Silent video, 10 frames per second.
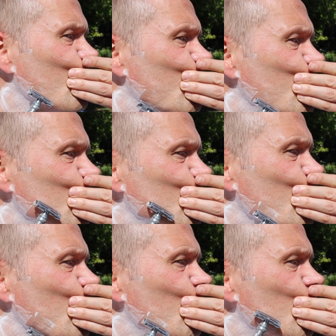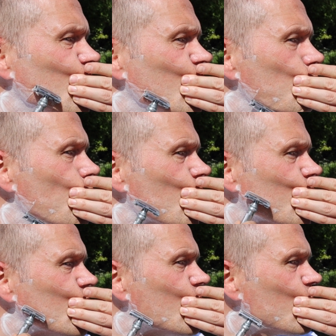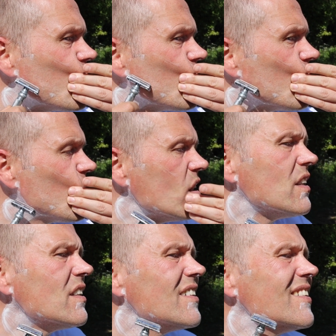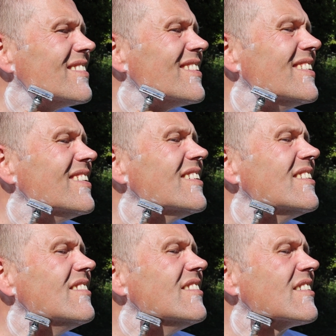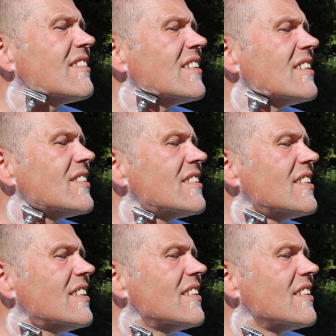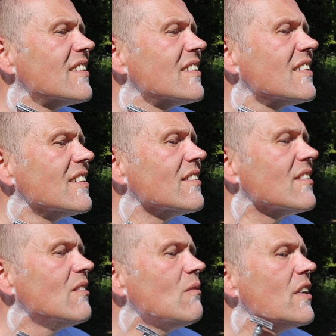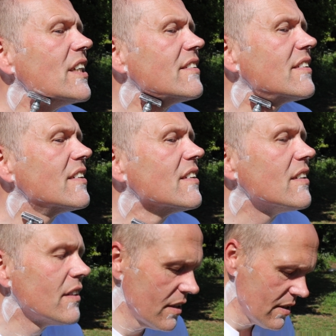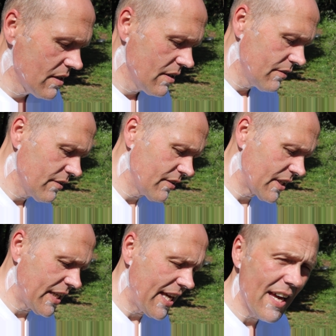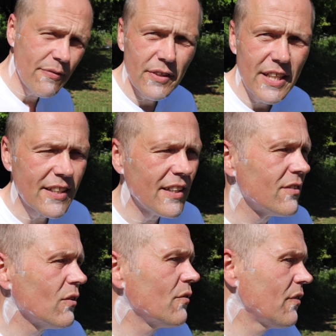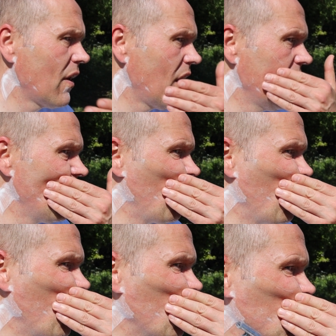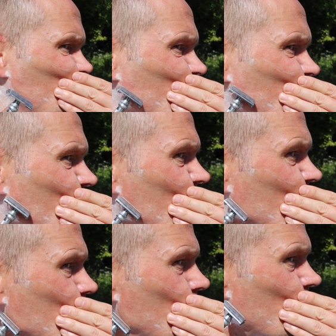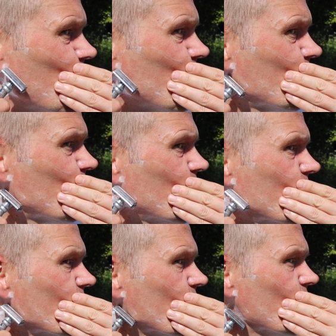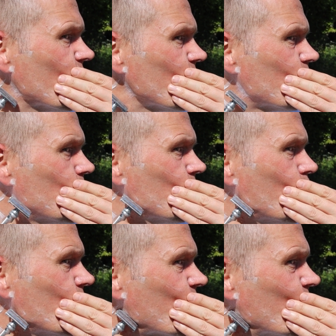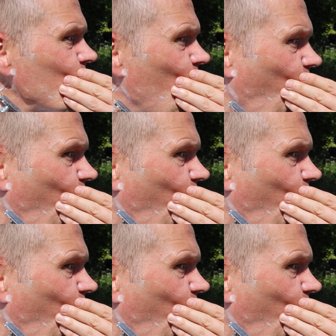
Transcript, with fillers: Just allowing the blade to use gravity and its own weight just to carefully cut off that second pass, that last bit of whiskers